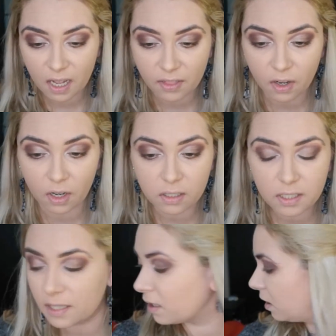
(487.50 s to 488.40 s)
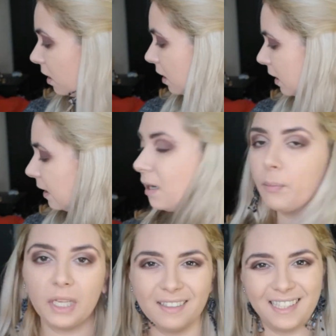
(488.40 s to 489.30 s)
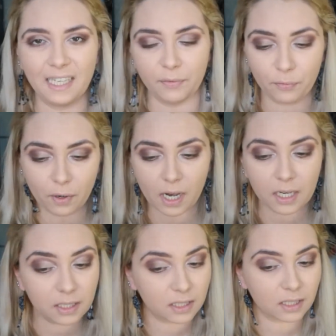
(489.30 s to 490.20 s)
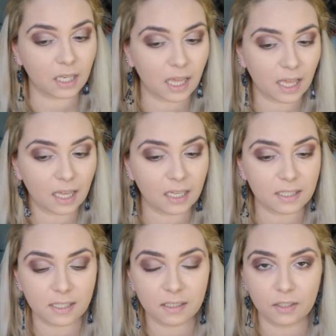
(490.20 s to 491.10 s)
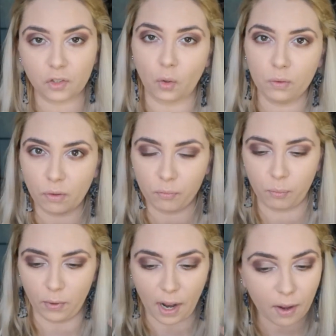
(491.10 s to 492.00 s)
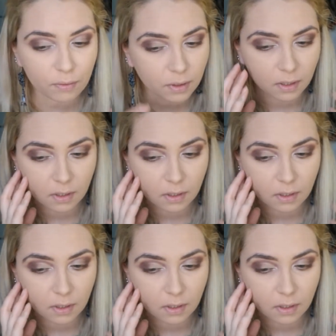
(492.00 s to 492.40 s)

The colors are a little bit different, like as in the tone of brown.